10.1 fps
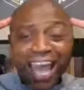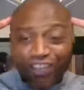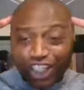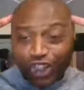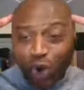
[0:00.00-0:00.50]

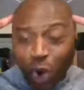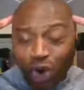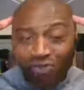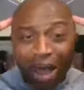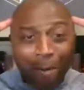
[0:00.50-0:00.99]
Have
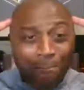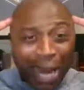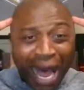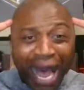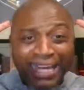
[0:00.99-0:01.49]
control of our
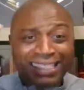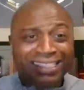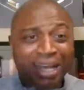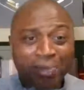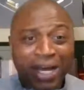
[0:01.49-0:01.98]
mind
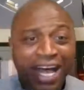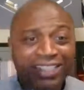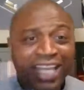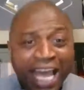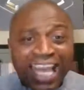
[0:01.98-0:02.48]
except
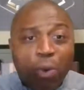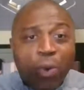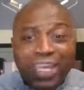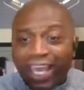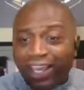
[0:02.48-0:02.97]
us, that
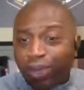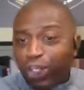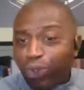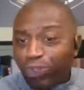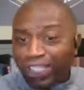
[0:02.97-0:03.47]
we can't.
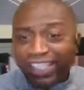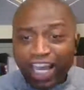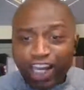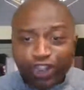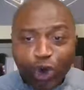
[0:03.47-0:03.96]
You just
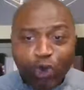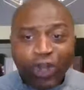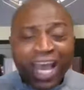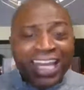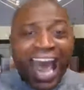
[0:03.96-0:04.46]
said the truth,
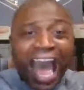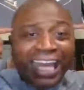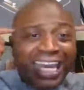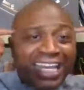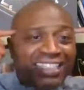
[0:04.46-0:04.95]
that I
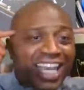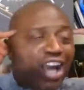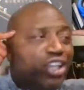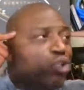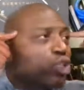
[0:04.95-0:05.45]
can't
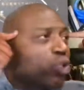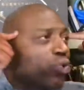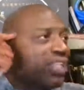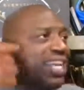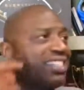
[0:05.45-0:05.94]
tell you
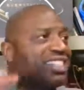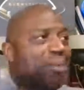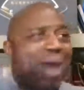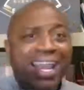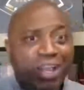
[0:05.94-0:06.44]
truth unless
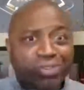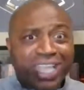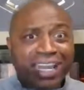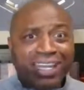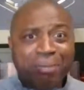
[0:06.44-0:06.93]
somebody else
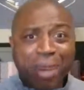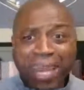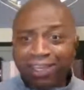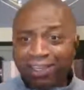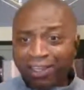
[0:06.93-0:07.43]
tell it to
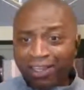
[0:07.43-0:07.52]
me.